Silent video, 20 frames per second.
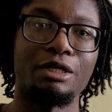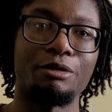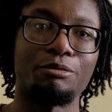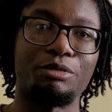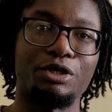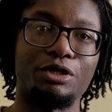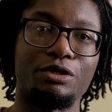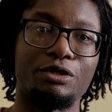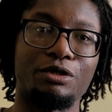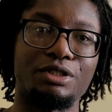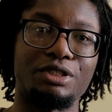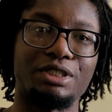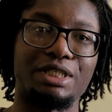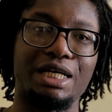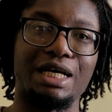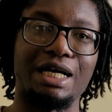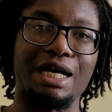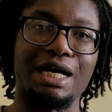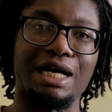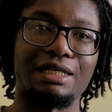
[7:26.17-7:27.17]
because
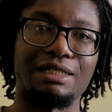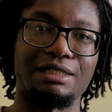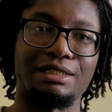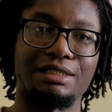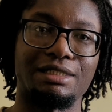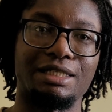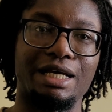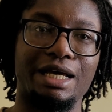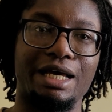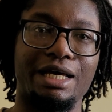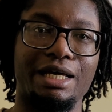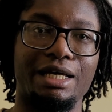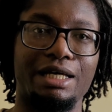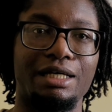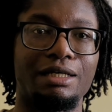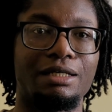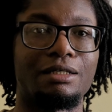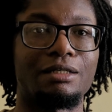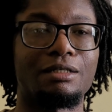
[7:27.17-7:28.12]
it has a